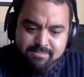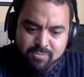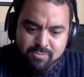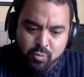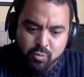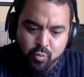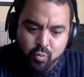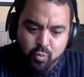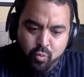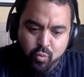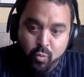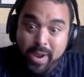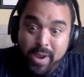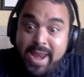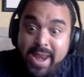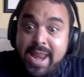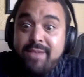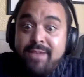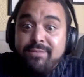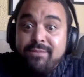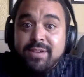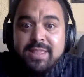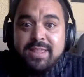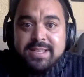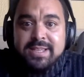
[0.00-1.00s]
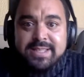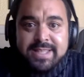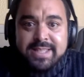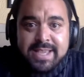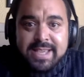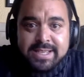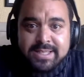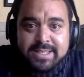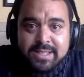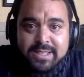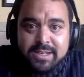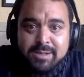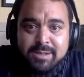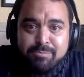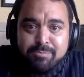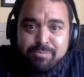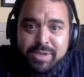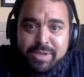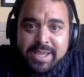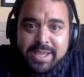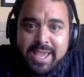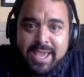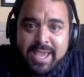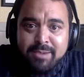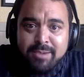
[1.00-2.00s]
whenever this next
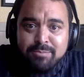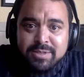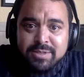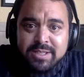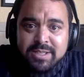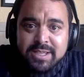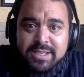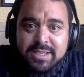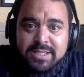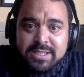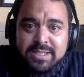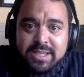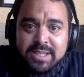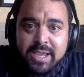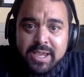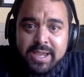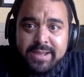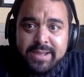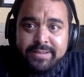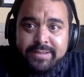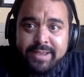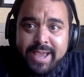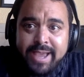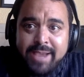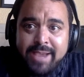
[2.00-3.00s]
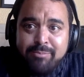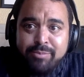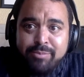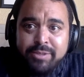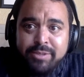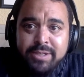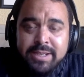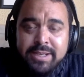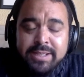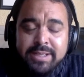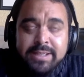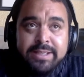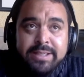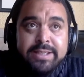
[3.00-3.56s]
Olympic Games is going to happen,